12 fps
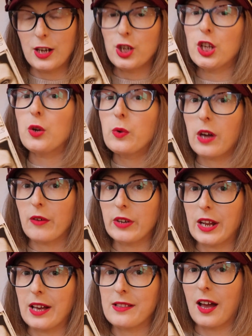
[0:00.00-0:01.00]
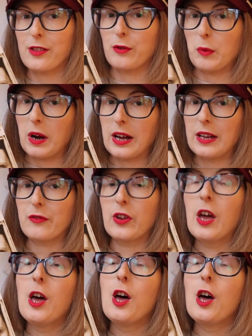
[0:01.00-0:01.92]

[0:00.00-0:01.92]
their new governess has arrived.